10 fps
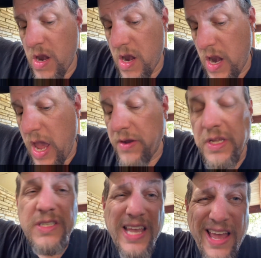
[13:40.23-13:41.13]
Now, it
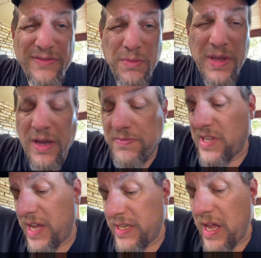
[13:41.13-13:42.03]
doesn't have to be
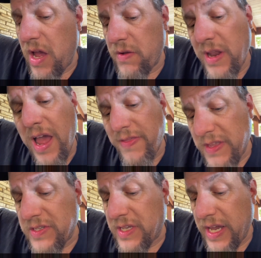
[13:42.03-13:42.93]
upside down. Not in
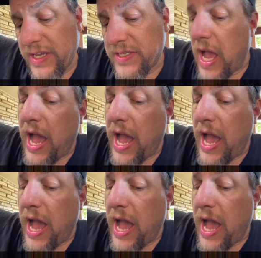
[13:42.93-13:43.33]
this case.